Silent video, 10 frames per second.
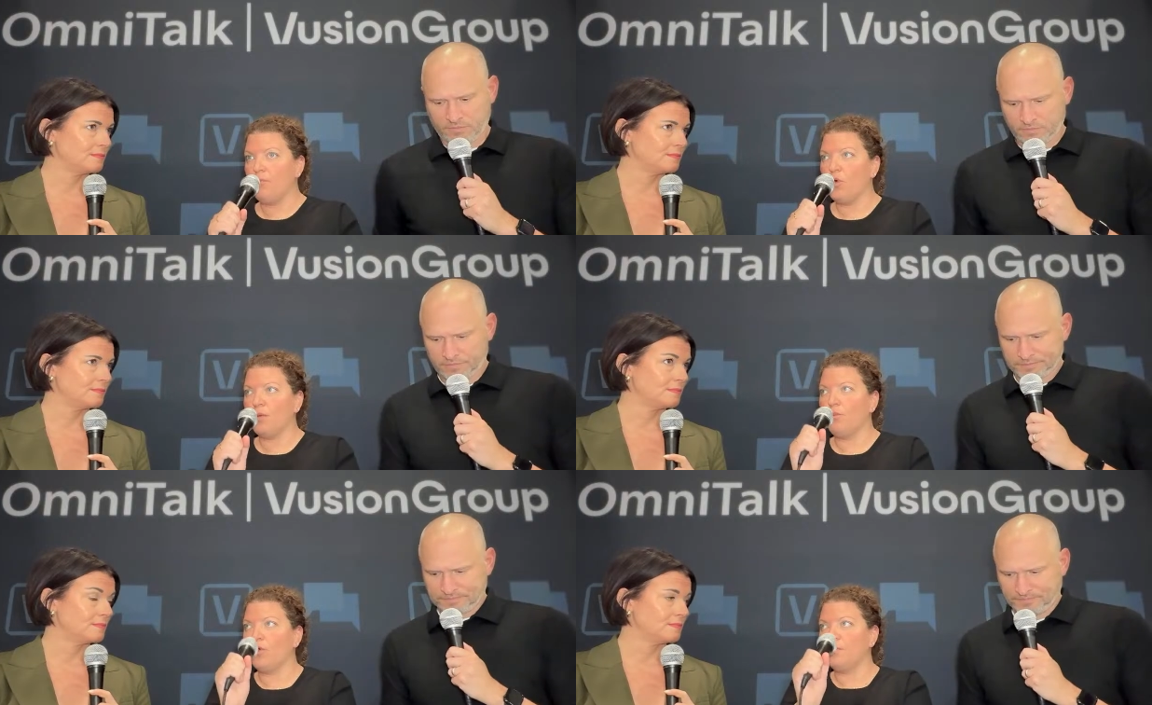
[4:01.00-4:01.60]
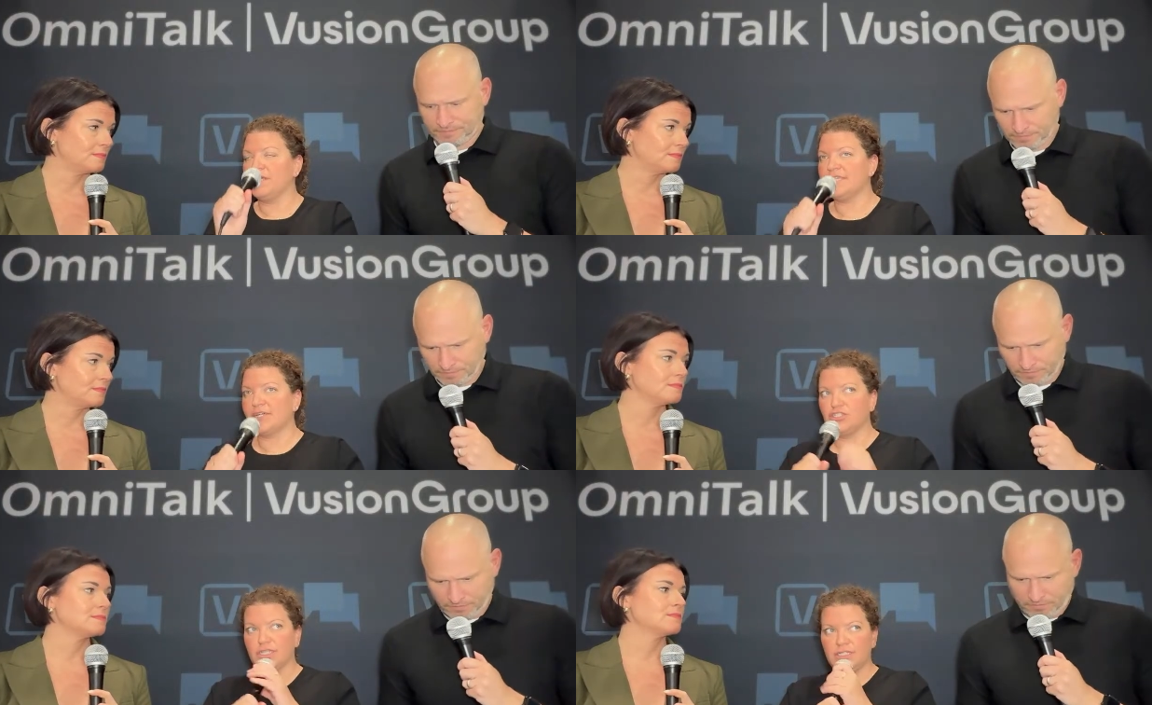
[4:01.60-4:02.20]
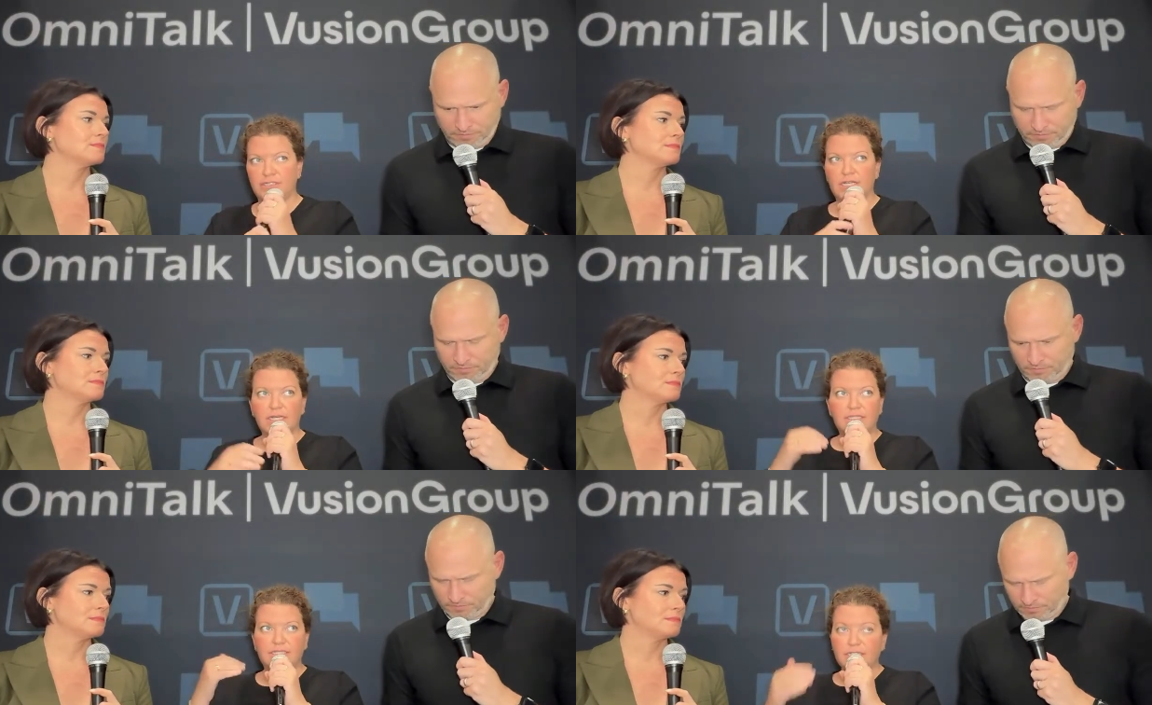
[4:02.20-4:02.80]
Speaker 1: more and more, because actually a
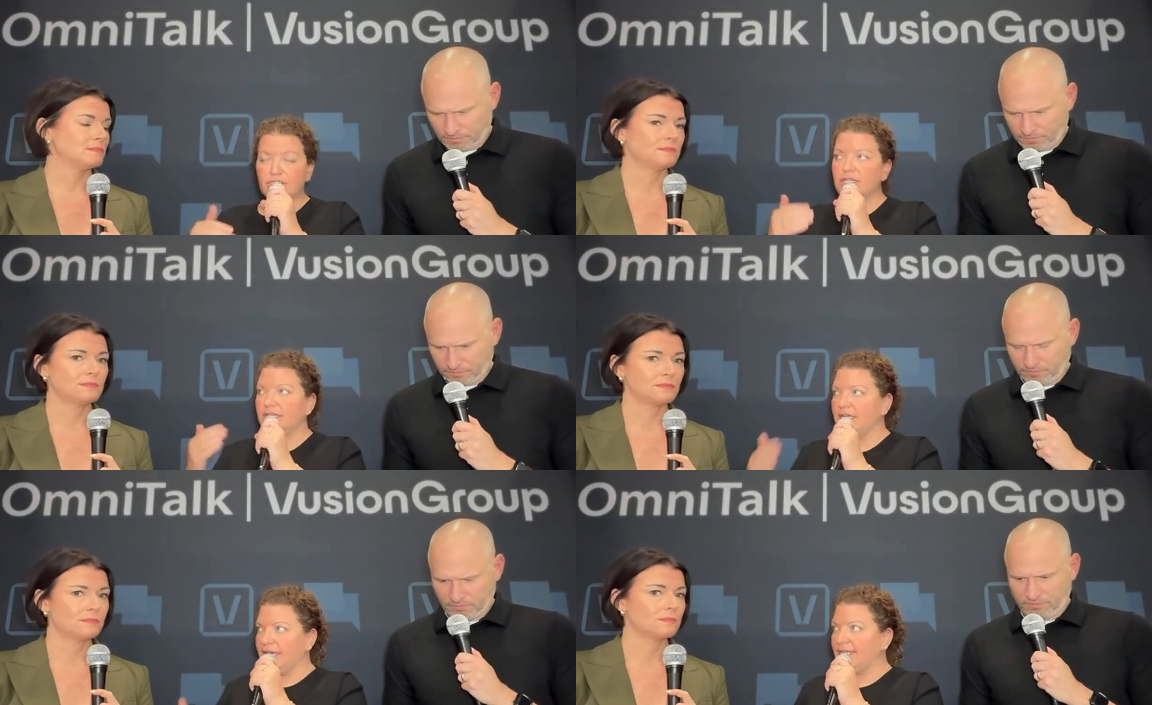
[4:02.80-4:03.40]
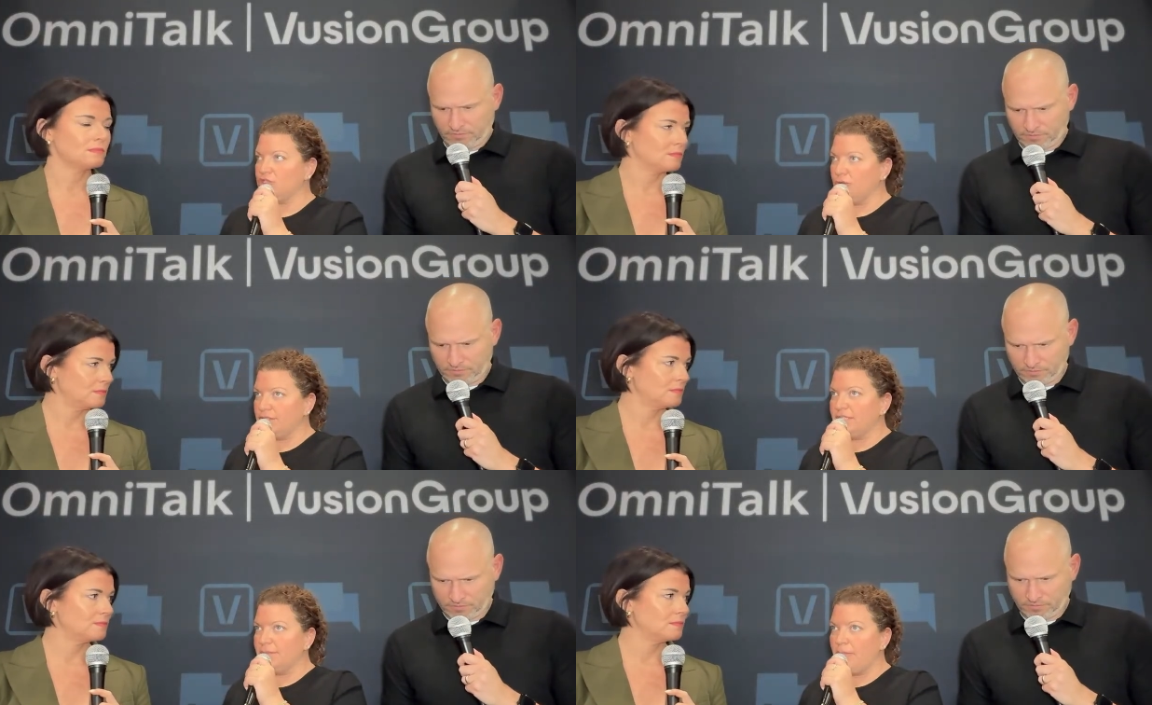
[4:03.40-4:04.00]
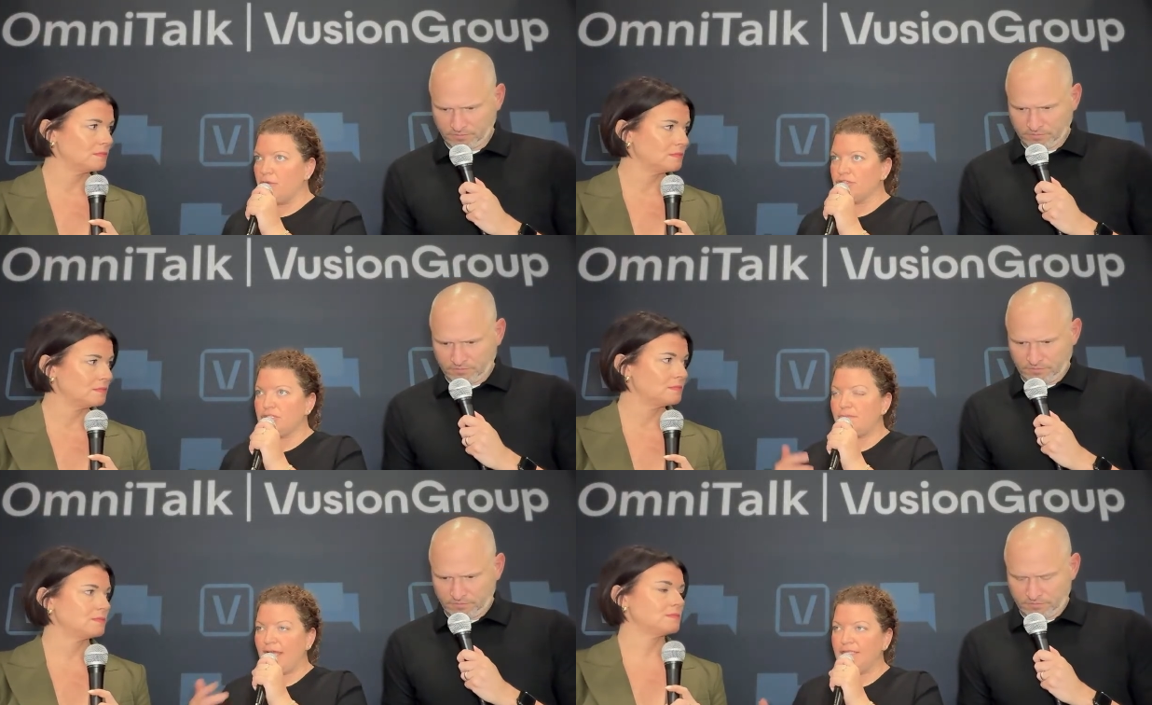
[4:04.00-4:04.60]
digitally engaged loyalty member
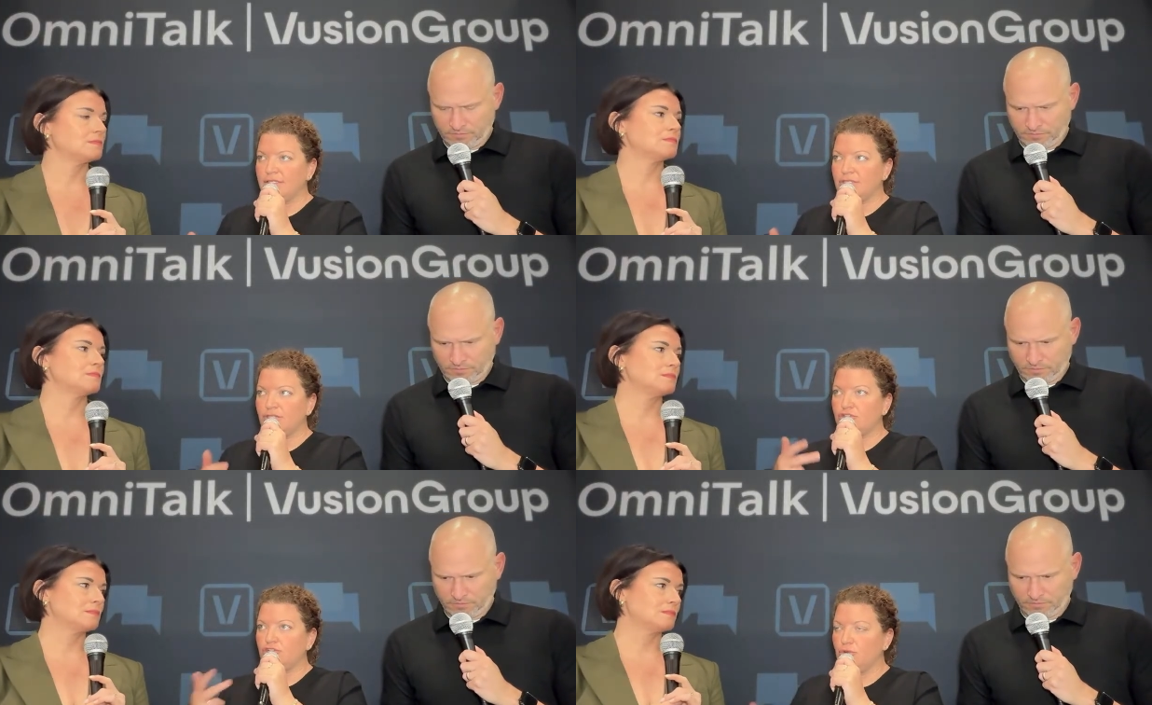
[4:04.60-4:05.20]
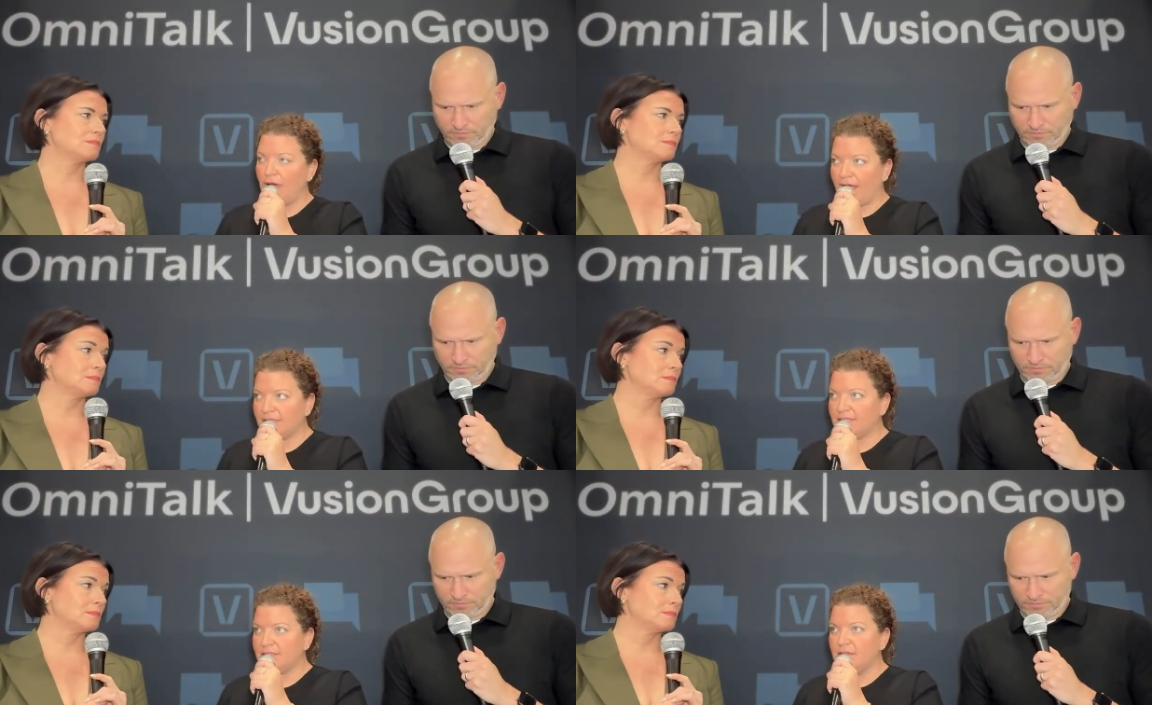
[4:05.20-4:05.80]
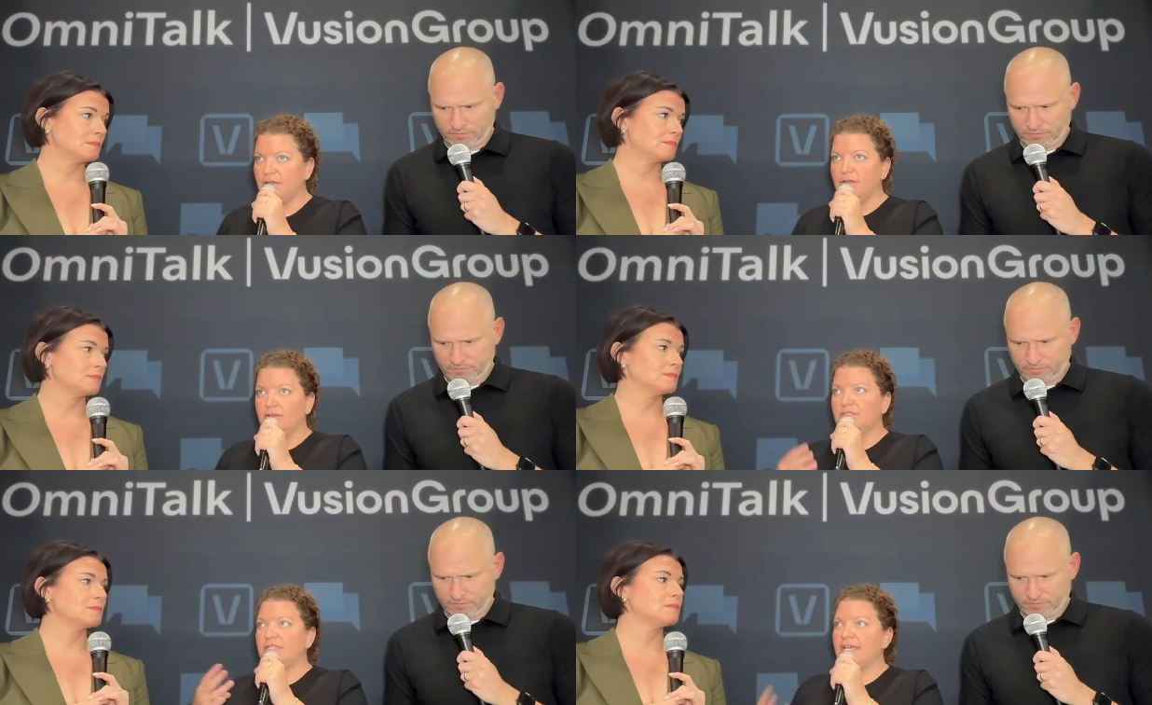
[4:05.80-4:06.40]
spends two X,
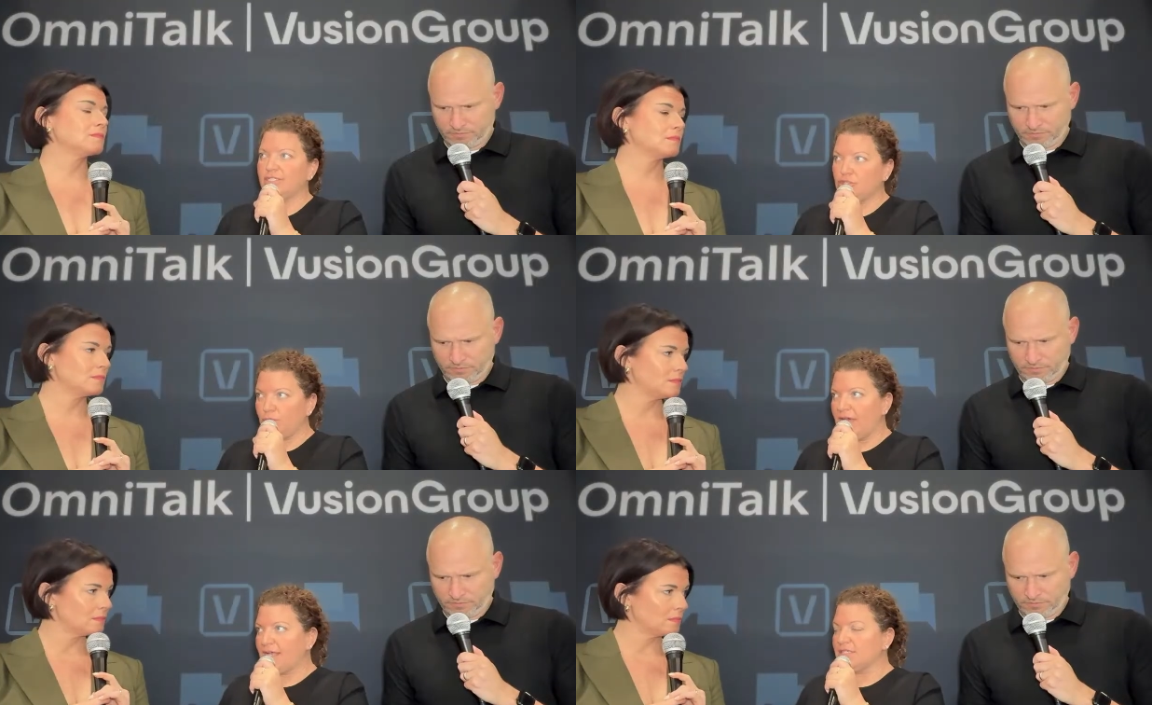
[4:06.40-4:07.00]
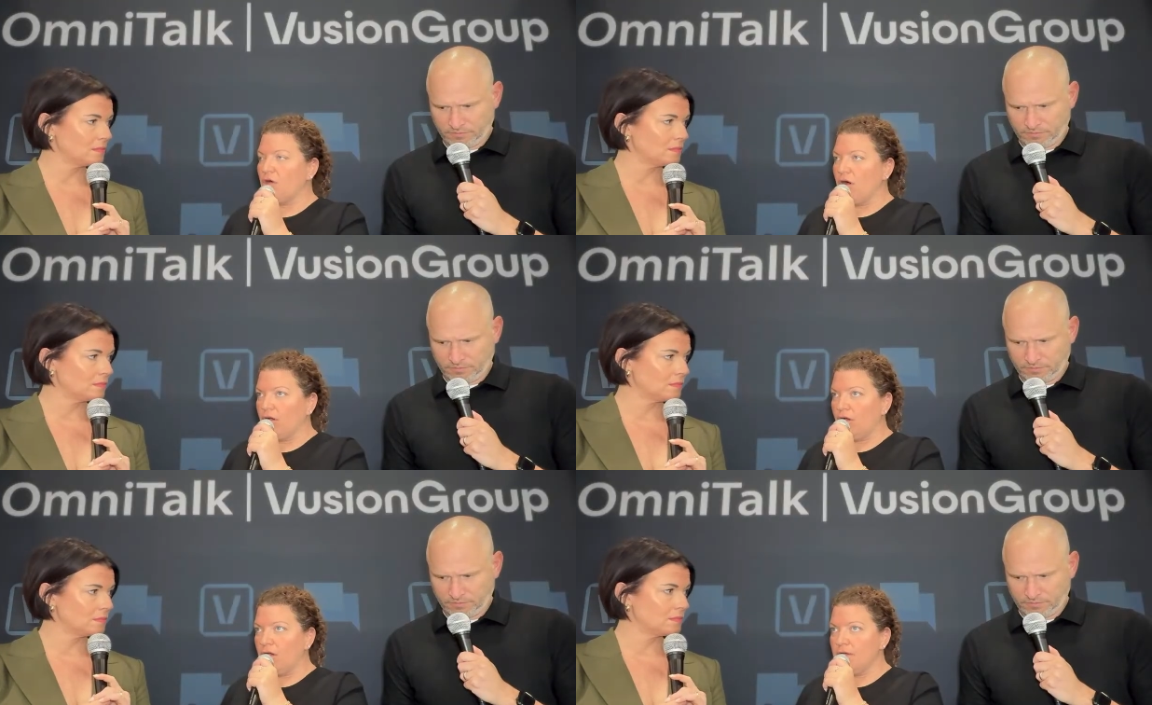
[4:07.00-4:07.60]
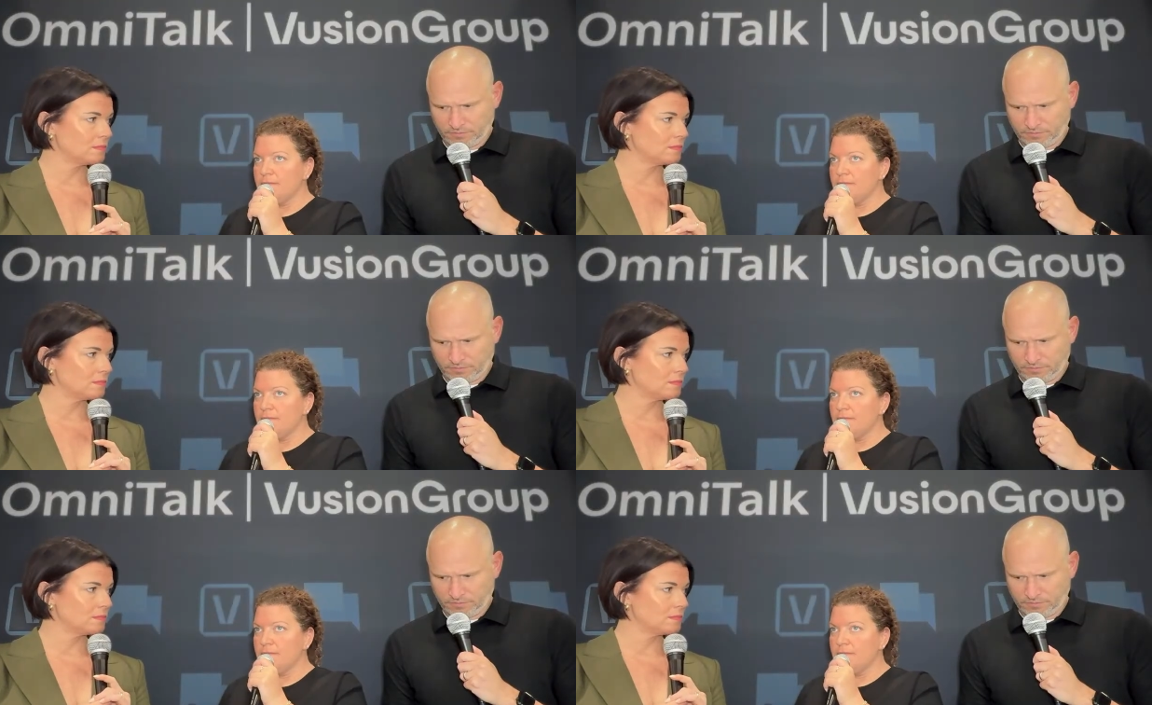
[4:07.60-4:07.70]
stays three X longer,